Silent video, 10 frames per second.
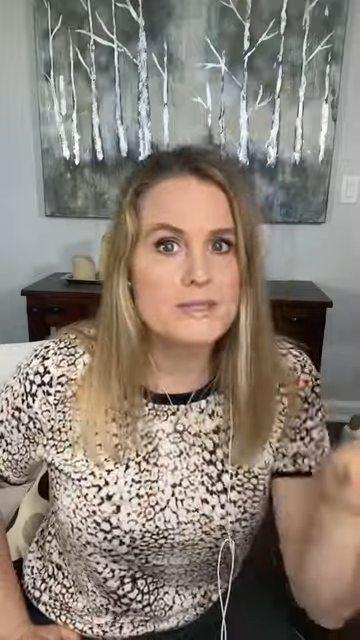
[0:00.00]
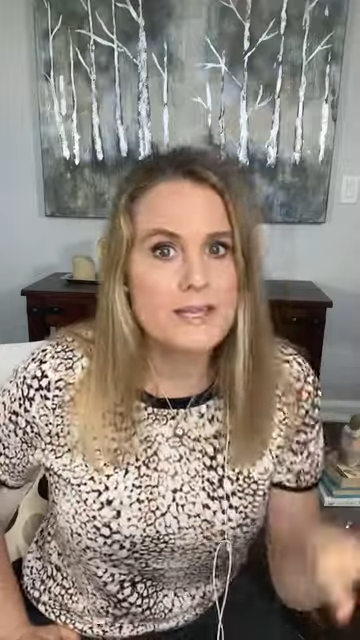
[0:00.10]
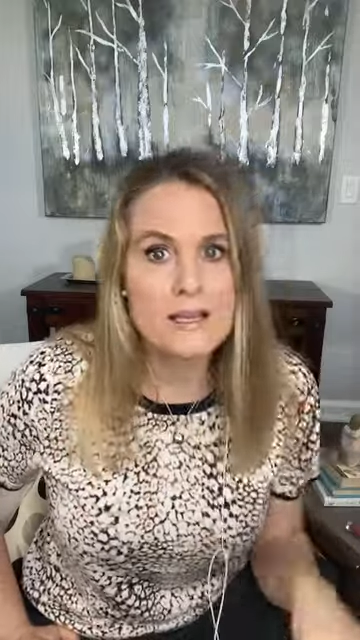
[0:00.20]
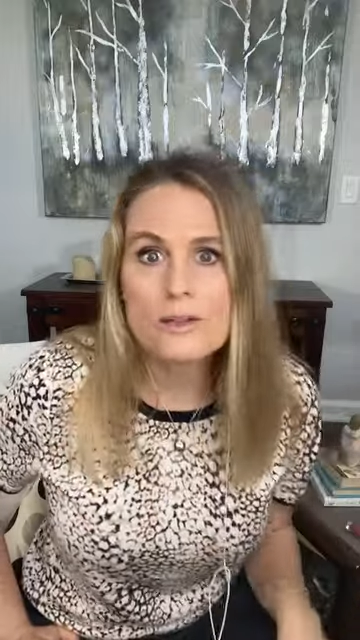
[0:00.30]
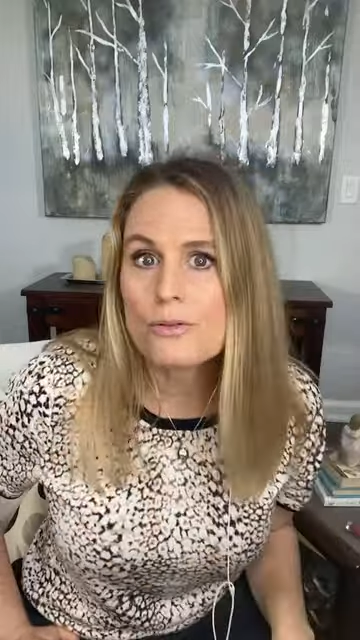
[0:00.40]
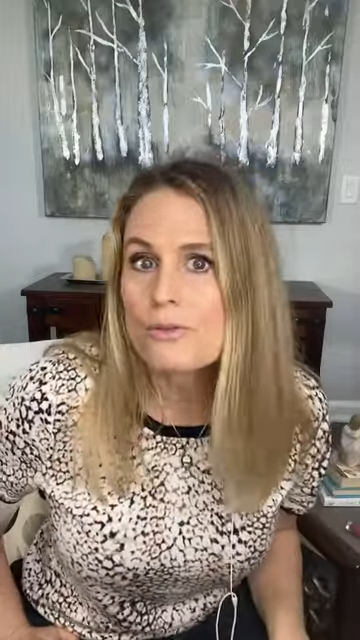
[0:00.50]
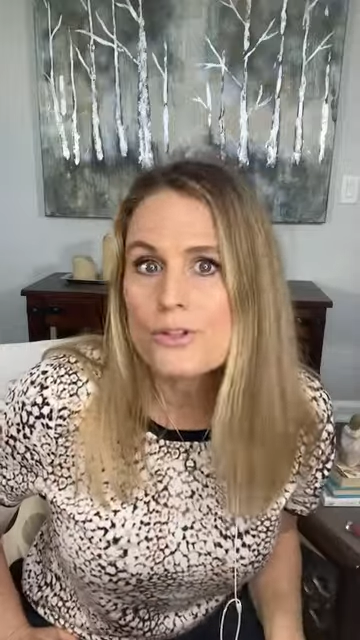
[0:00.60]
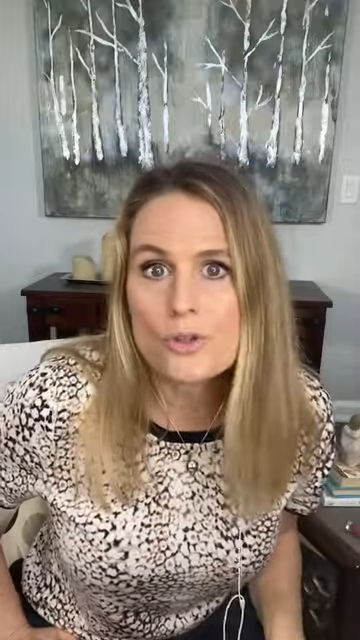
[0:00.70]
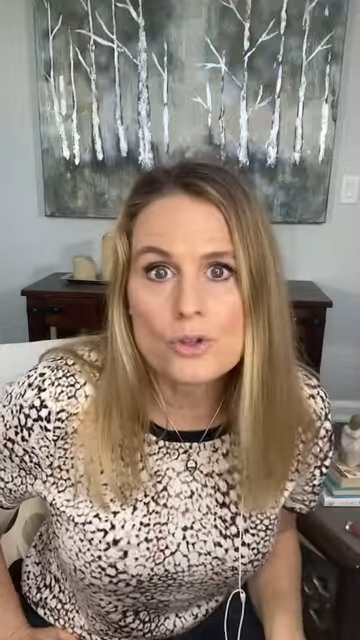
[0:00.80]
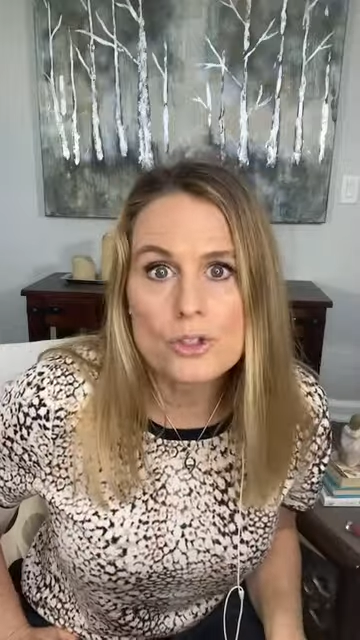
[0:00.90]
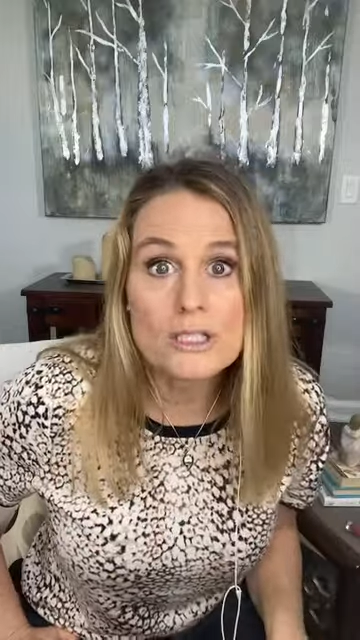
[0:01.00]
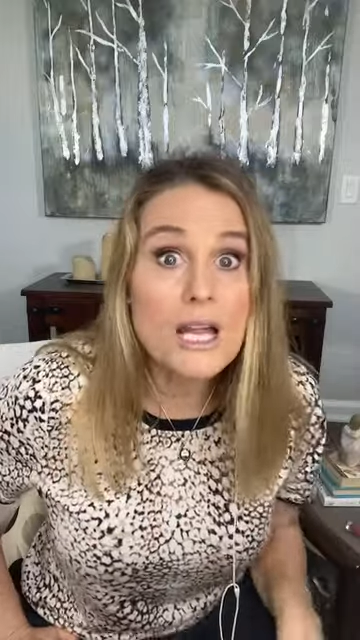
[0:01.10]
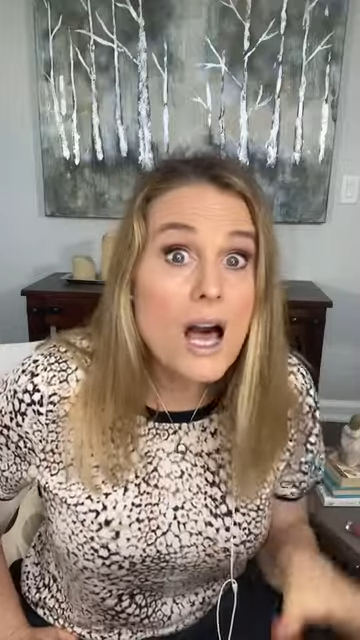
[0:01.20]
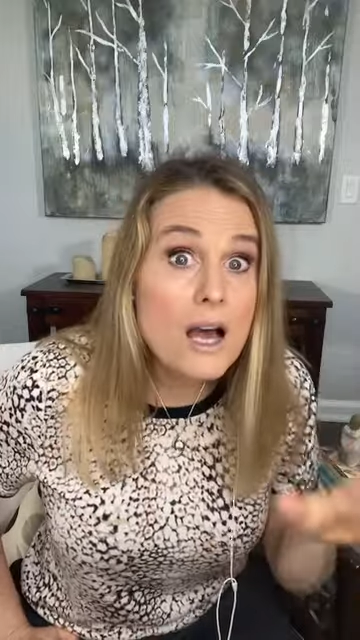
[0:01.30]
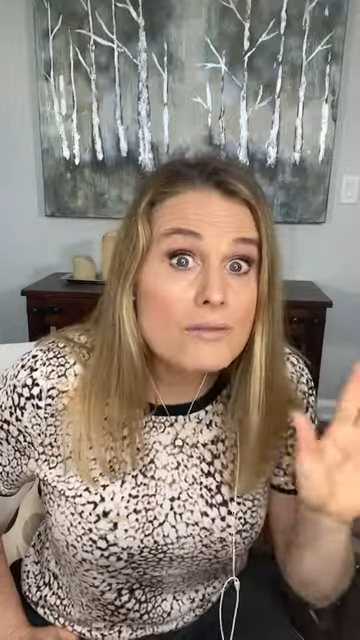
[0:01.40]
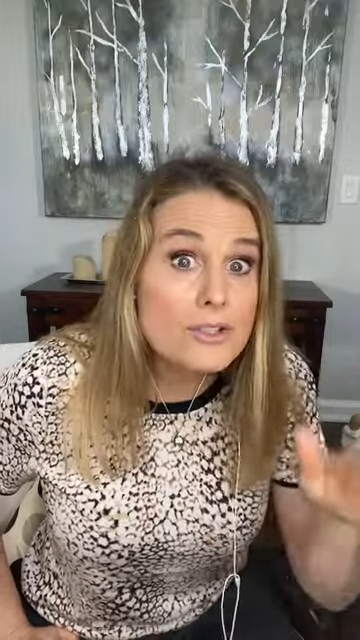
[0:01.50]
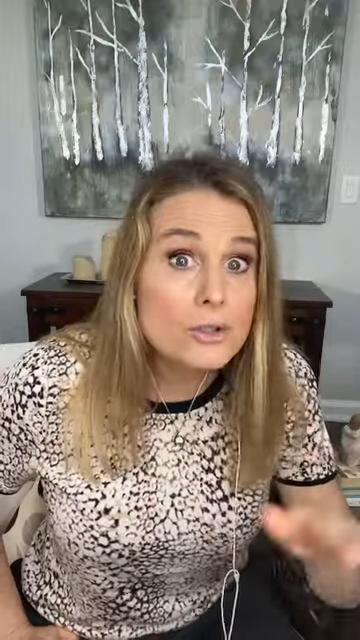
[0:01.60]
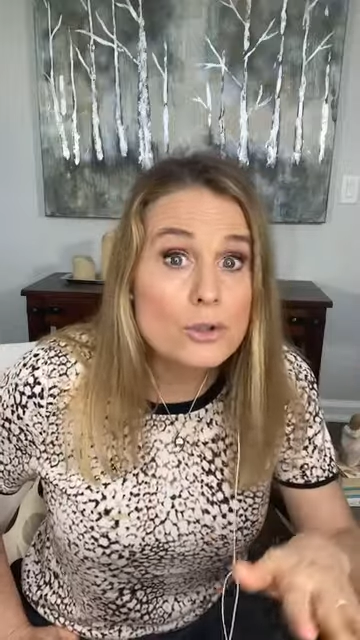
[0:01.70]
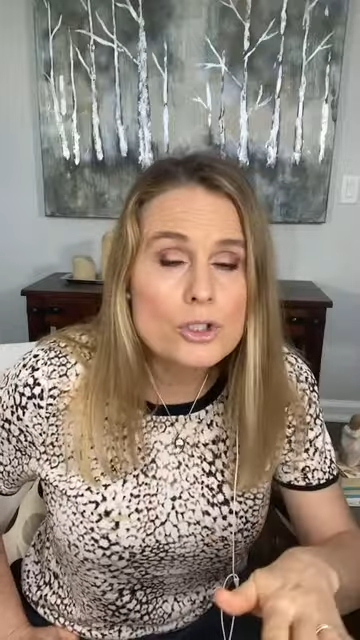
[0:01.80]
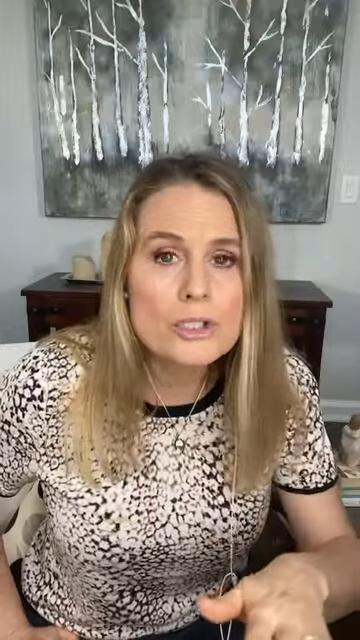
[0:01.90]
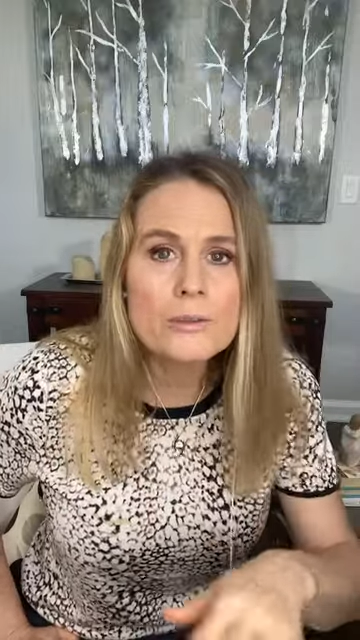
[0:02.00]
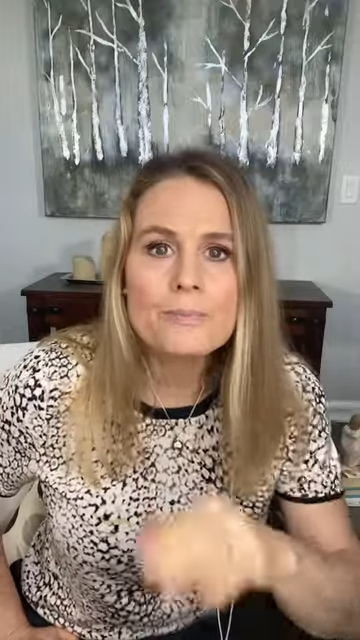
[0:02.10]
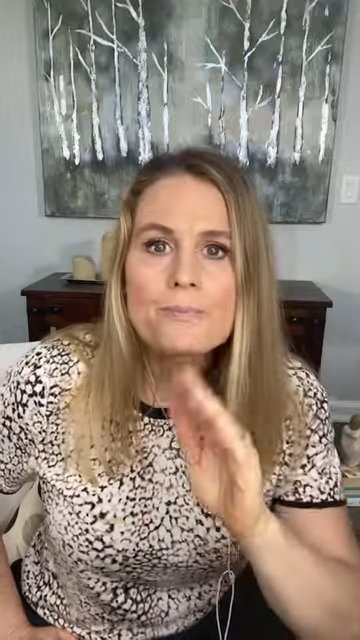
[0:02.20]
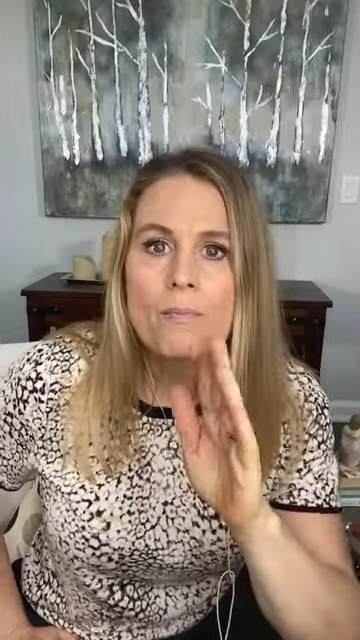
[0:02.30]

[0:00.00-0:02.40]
sailing through school, loved school.